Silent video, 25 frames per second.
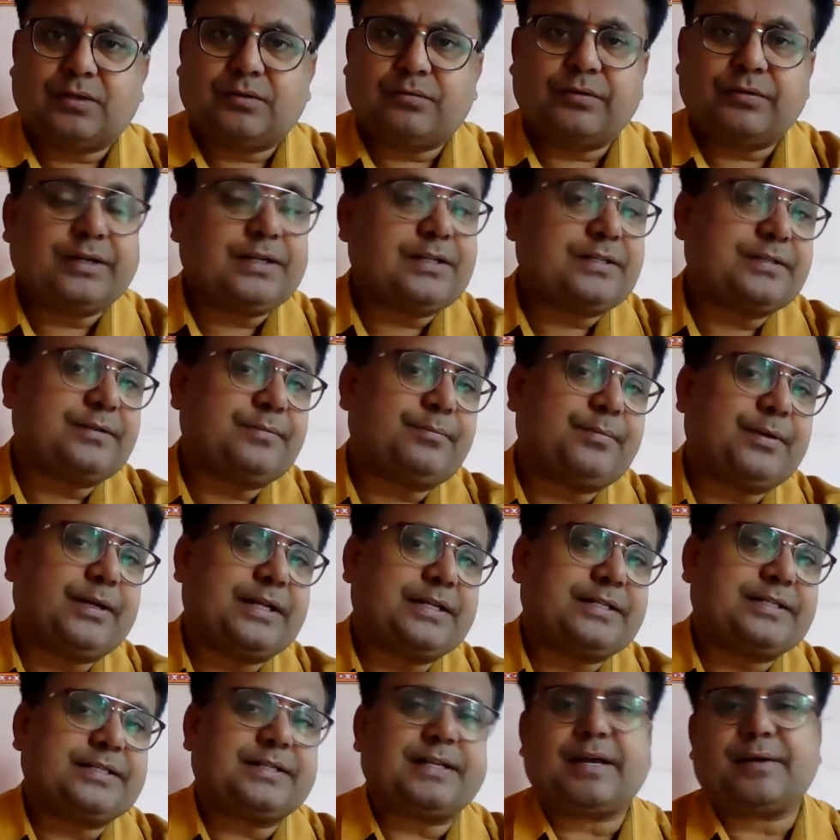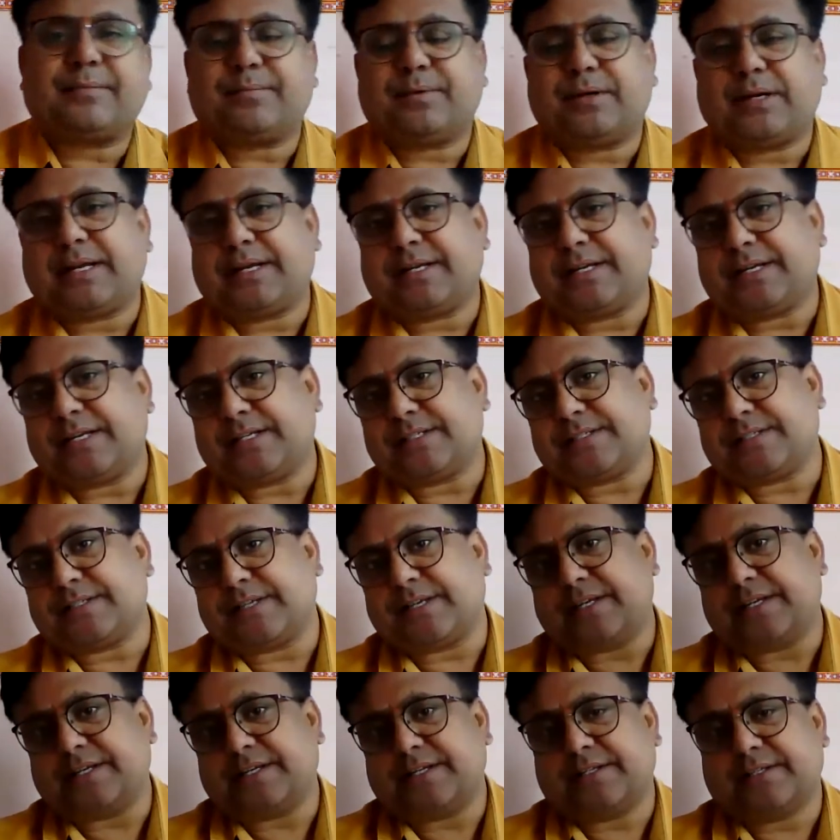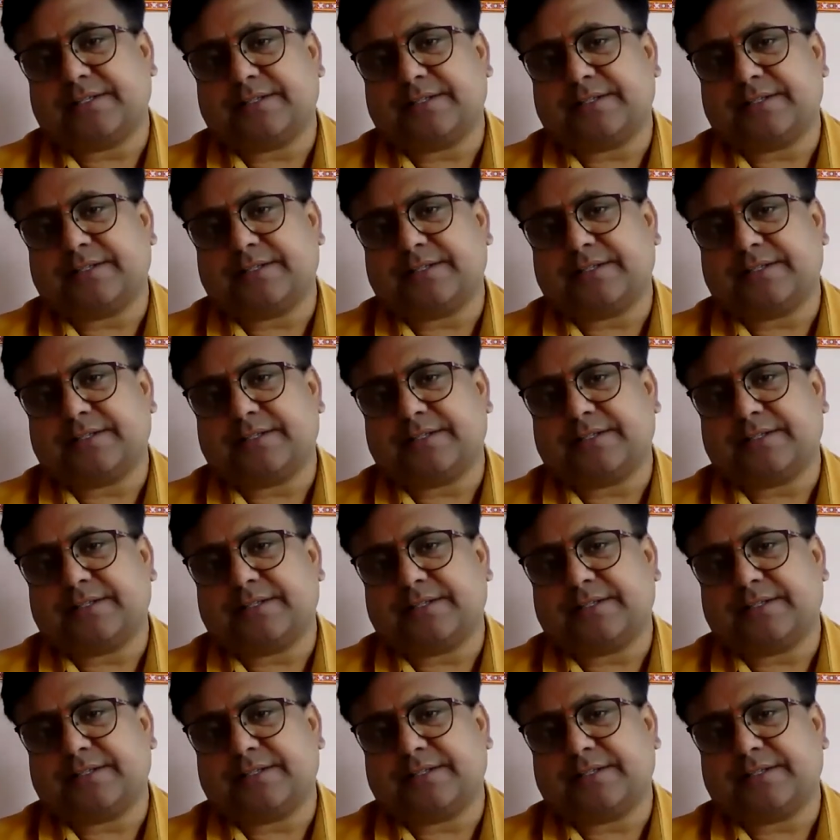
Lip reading: Very simple example I can say